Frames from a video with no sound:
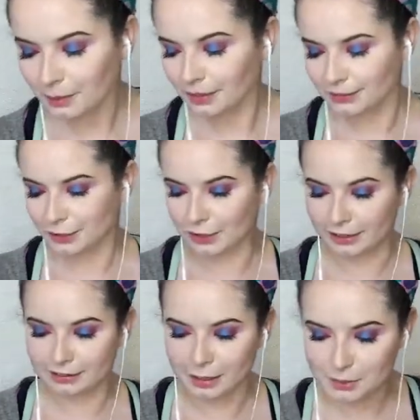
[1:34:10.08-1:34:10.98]

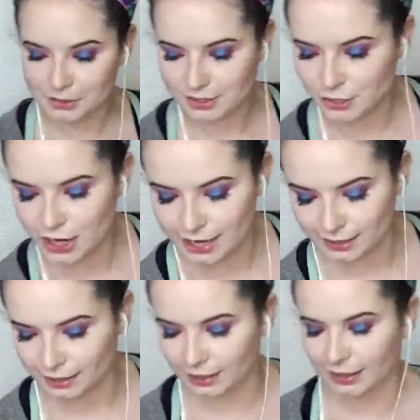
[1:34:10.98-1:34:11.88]
Sorry, I'm losing track.
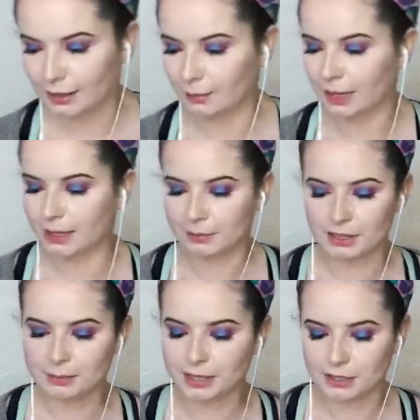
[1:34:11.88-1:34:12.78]
I'm
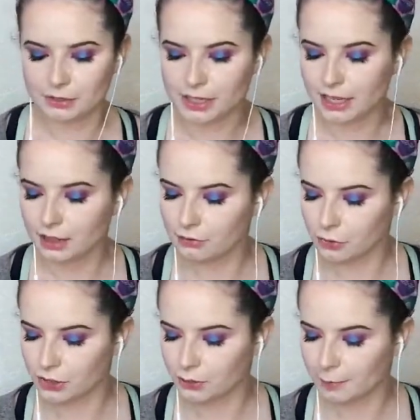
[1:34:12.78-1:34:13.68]
gonna be using
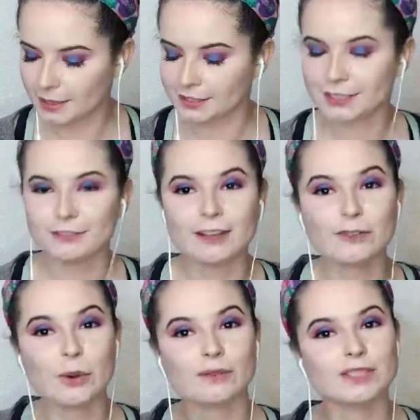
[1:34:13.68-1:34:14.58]
California with my Lexi
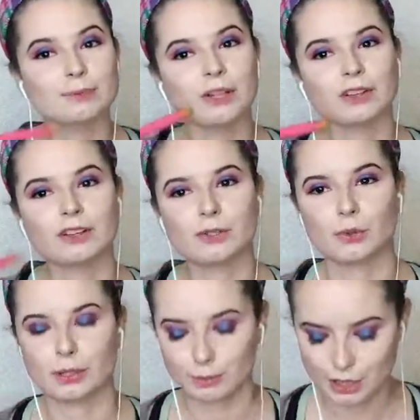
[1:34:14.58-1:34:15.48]
512 small
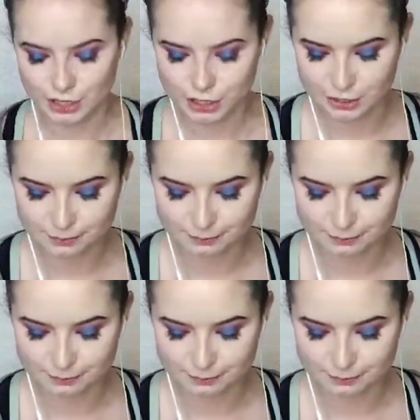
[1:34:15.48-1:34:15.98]
contouring brush.